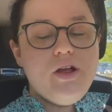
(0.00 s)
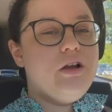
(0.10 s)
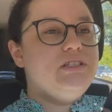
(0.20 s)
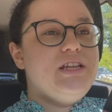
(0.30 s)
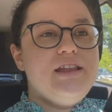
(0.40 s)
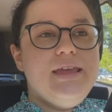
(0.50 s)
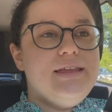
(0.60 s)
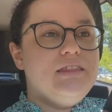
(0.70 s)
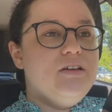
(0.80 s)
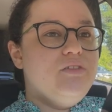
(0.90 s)
standing
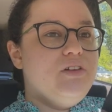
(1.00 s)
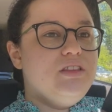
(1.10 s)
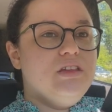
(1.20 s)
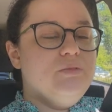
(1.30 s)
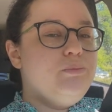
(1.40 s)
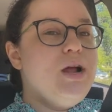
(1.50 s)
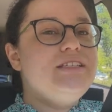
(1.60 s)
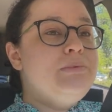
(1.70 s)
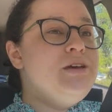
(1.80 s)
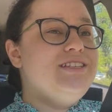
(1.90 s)
at the
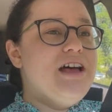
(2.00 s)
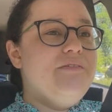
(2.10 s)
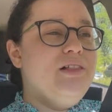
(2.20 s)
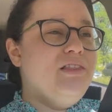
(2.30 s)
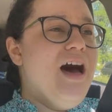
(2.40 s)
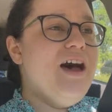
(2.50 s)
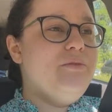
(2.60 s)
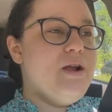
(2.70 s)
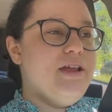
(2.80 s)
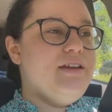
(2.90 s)
precipice of a
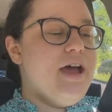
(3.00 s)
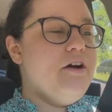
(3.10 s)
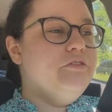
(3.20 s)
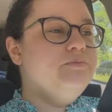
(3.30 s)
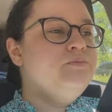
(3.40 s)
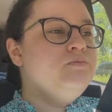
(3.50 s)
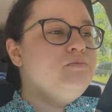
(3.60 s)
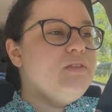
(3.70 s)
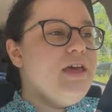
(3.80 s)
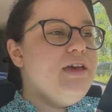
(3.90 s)
lot right now,
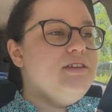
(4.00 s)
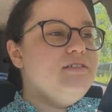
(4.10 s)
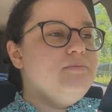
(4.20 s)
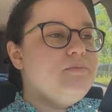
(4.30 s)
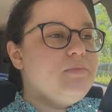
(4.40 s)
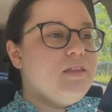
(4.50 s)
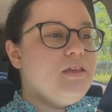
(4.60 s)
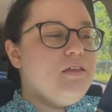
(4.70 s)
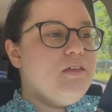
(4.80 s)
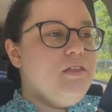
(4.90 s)
and
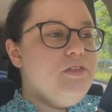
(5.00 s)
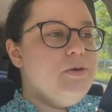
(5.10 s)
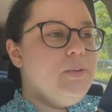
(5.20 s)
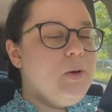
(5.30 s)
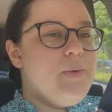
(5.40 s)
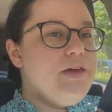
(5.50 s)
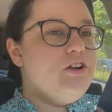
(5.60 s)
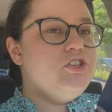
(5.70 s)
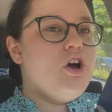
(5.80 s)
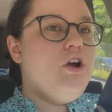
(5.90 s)
the book
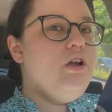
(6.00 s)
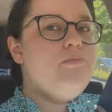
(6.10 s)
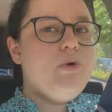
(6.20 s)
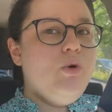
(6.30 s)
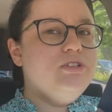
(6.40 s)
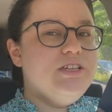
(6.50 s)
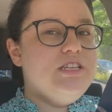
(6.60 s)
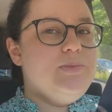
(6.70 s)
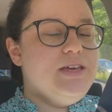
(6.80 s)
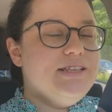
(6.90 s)
banners are
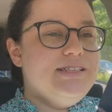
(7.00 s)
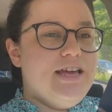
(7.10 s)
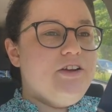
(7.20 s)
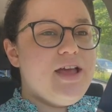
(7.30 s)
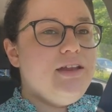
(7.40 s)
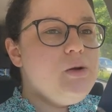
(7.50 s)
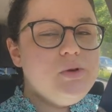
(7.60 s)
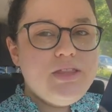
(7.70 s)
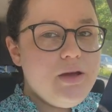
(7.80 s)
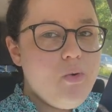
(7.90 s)
emboldened because they're getting
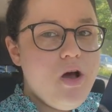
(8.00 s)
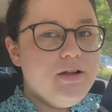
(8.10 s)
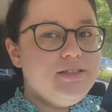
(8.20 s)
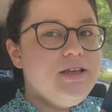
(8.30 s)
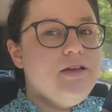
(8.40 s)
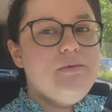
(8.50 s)
what they want.